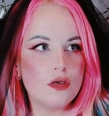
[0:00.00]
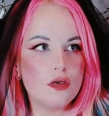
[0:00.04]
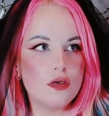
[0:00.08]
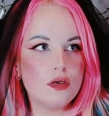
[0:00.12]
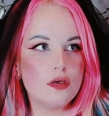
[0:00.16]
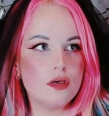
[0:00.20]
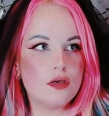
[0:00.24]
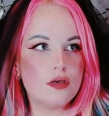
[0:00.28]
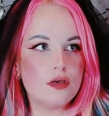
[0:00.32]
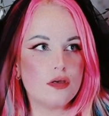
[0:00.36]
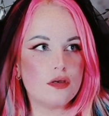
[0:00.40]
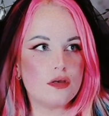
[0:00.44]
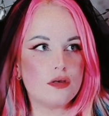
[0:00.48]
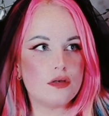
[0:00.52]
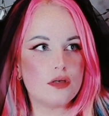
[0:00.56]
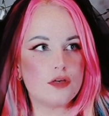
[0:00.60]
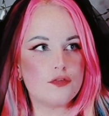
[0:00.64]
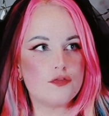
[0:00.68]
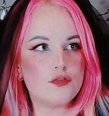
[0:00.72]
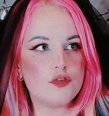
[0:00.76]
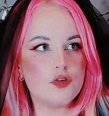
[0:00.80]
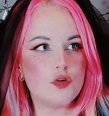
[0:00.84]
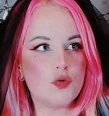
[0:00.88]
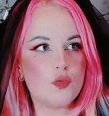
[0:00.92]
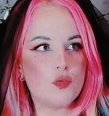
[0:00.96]
A
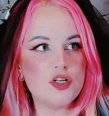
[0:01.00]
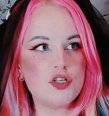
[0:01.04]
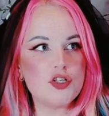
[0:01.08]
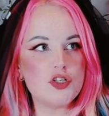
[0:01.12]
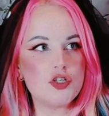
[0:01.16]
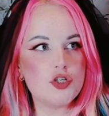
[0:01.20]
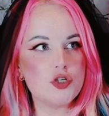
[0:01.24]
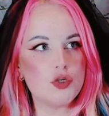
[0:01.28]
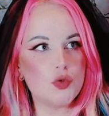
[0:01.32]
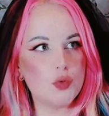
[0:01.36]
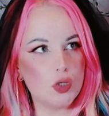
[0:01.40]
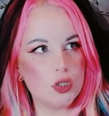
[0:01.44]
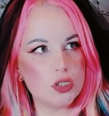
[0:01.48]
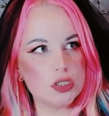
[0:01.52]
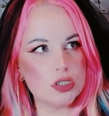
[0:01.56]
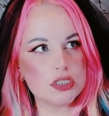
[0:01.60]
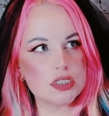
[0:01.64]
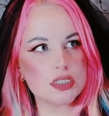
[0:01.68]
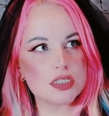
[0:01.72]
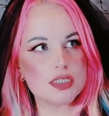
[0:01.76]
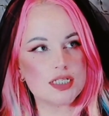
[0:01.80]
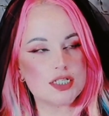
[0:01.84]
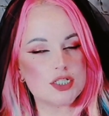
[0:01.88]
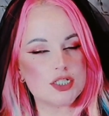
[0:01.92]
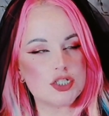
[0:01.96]
few
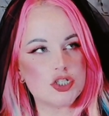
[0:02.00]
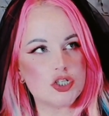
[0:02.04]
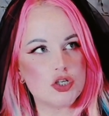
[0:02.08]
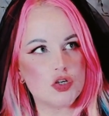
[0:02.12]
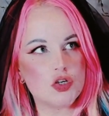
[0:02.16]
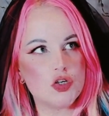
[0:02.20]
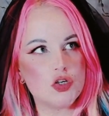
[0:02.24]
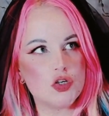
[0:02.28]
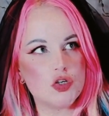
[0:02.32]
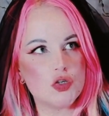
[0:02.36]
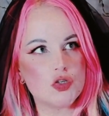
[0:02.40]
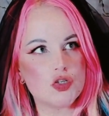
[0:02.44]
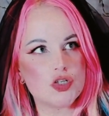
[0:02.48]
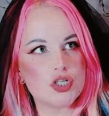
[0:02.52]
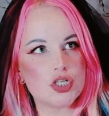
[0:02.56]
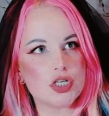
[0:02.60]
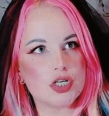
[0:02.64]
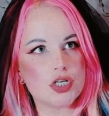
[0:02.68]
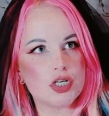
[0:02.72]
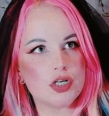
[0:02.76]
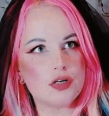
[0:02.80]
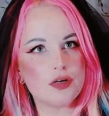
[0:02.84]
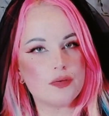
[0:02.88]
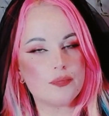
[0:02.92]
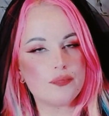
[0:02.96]
rituals that you could
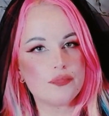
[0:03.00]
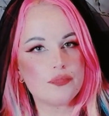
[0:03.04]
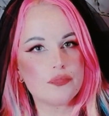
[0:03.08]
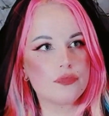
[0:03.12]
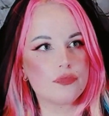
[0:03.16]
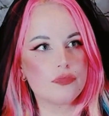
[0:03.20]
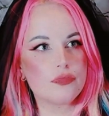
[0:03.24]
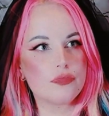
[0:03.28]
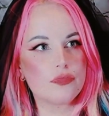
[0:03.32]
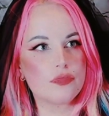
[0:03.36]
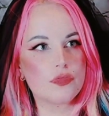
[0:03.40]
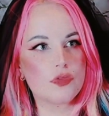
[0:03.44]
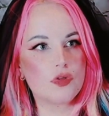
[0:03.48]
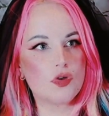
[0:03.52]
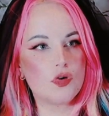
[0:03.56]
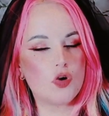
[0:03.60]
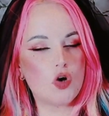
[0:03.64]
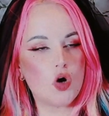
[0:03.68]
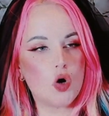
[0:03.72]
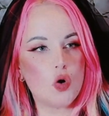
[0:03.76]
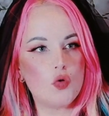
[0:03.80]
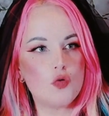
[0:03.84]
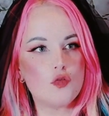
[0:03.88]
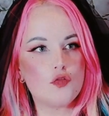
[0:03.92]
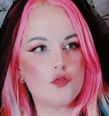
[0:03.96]

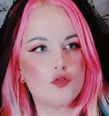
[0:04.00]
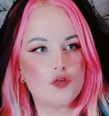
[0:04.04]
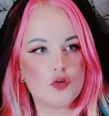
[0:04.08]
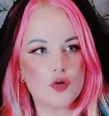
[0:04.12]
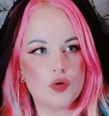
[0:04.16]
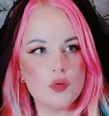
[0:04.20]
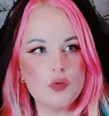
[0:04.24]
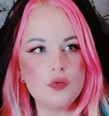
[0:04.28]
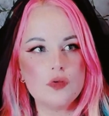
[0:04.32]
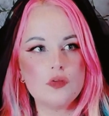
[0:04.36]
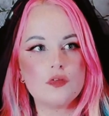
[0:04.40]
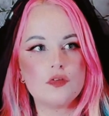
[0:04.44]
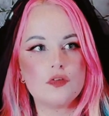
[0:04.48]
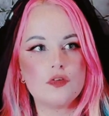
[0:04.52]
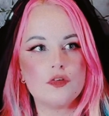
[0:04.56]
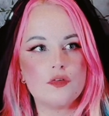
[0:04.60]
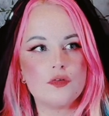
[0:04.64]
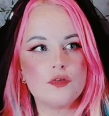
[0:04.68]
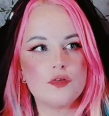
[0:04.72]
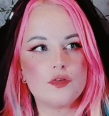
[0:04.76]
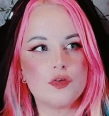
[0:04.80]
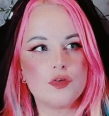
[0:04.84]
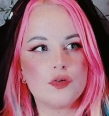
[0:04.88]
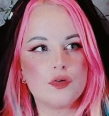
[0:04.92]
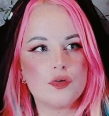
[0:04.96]
go through
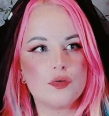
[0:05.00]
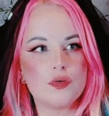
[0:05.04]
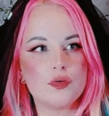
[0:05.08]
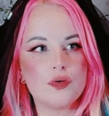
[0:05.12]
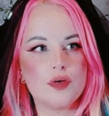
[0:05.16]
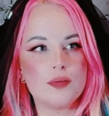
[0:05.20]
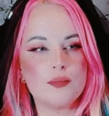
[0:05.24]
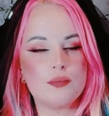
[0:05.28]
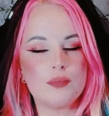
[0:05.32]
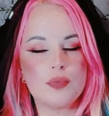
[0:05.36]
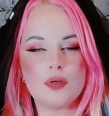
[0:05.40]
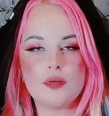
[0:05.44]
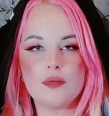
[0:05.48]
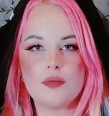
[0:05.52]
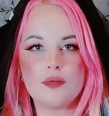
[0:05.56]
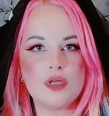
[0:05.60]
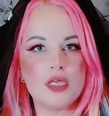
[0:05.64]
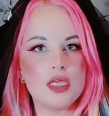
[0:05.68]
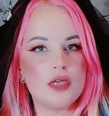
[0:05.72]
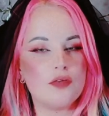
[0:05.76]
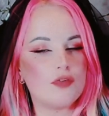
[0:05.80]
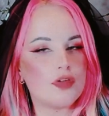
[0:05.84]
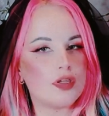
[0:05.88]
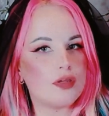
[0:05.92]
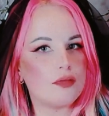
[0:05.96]
to be
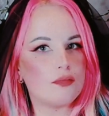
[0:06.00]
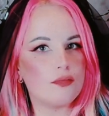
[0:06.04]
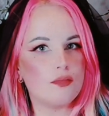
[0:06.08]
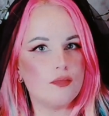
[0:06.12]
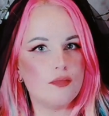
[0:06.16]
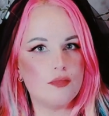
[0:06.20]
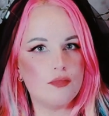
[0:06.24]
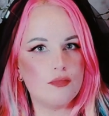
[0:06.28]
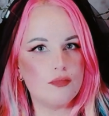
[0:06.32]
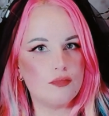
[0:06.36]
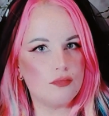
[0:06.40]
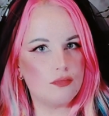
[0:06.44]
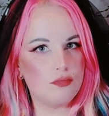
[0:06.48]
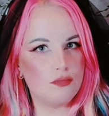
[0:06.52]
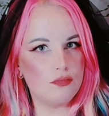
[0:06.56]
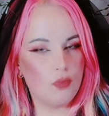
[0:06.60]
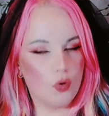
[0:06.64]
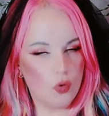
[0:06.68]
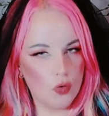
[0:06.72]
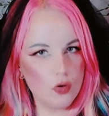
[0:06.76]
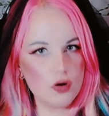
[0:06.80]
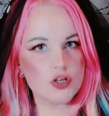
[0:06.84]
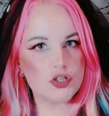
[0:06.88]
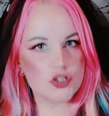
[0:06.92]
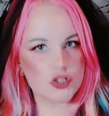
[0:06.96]
even
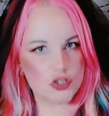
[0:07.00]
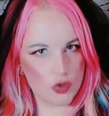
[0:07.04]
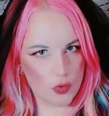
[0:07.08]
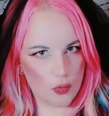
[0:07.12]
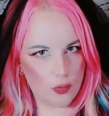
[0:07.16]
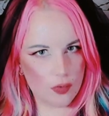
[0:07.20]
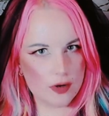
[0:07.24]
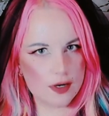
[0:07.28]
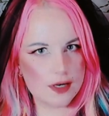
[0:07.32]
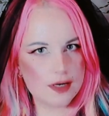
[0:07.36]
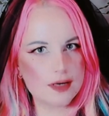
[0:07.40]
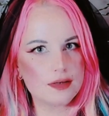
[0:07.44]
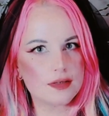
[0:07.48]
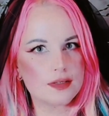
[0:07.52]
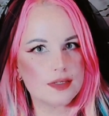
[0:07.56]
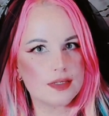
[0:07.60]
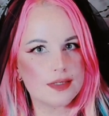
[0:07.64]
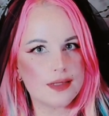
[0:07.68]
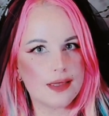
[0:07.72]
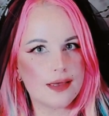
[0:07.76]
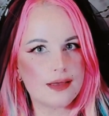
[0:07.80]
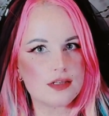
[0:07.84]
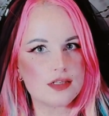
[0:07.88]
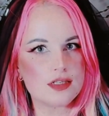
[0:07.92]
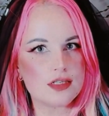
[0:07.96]
more sure
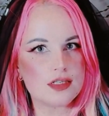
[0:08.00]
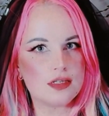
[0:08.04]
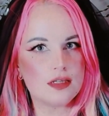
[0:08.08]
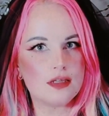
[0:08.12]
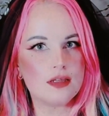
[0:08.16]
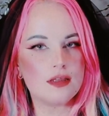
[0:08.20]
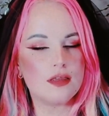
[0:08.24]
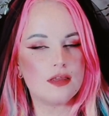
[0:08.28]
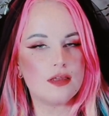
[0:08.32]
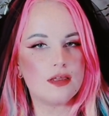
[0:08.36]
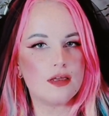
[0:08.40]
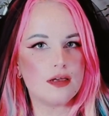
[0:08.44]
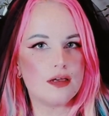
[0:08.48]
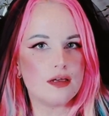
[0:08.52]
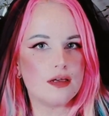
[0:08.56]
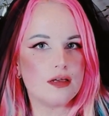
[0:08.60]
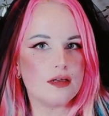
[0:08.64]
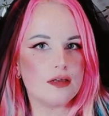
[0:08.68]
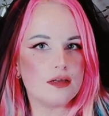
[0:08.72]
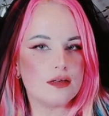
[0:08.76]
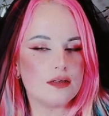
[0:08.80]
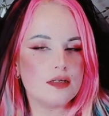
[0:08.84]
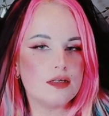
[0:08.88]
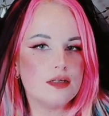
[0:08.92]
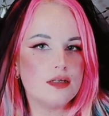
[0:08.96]
that
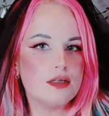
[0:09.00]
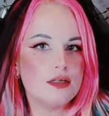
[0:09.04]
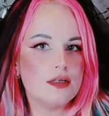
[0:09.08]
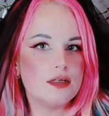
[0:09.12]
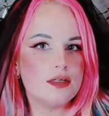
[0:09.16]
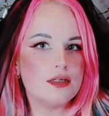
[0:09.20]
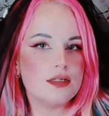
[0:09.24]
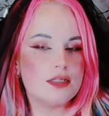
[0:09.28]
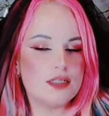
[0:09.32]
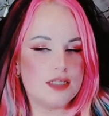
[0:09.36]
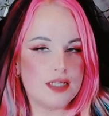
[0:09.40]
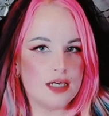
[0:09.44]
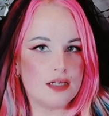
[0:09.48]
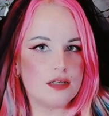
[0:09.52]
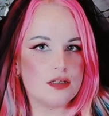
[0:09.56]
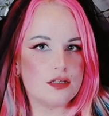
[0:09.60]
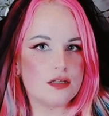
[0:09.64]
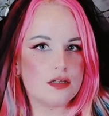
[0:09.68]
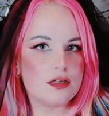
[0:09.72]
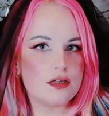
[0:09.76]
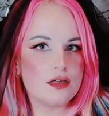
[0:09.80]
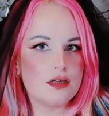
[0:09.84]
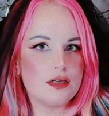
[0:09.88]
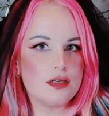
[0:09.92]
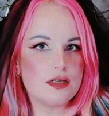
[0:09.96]
the dead,
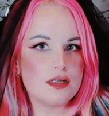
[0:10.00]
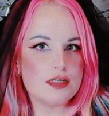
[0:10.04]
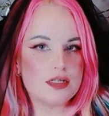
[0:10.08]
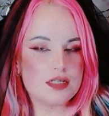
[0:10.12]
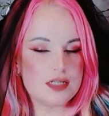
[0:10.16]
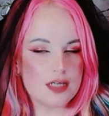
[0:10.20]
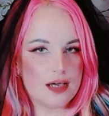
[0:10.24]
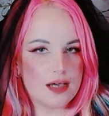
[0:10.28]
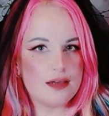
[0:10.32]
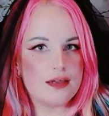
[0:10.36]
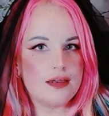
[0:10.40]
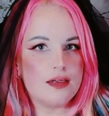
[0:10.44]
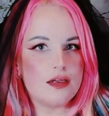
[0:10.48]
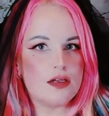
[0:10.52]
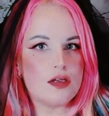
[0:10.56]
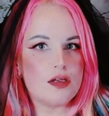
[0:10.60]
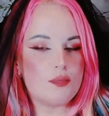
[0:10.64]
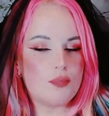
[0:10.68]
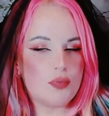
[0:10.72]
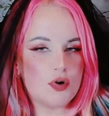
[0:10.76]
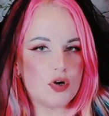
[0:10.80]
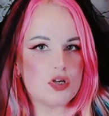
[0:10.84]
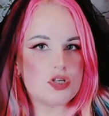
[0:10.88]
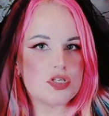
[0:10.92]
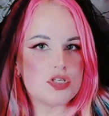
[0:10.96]
dying
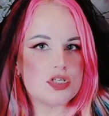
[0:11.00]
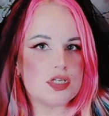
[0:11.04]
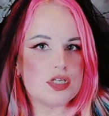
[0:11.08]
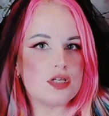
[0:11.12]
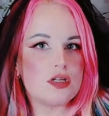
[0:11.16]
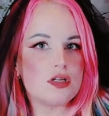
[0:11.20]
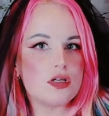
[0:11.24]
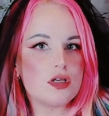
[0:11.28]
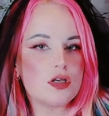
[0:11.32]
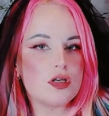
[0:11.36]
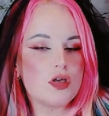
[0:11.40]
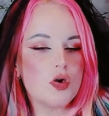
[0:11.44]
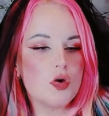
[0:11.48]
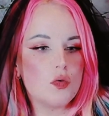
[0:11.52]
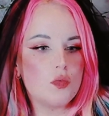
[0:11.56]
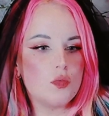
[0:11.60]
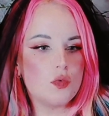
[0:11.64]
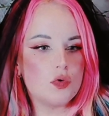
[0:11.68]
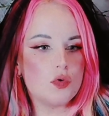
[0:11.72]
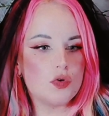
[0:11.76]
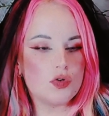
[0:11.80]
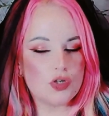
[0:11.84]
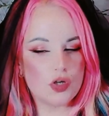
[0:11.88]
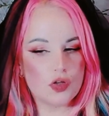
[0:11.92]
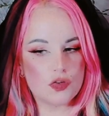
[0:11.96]
person
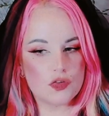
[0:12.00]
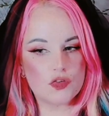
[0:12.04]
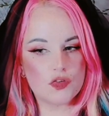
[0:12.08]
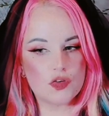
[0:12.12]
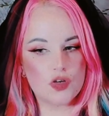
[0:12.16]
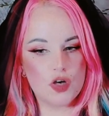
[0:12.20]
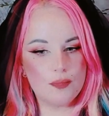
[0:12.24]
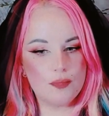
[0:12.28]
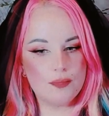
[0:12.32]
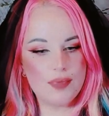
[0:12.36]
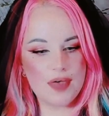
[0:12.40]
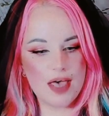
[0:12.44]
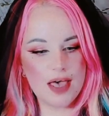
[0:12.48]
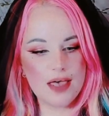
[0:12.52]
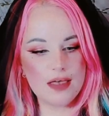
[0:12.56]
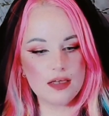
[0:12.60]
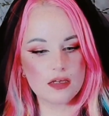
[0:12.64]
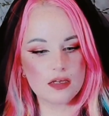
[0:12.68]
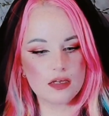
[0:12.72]
would not come back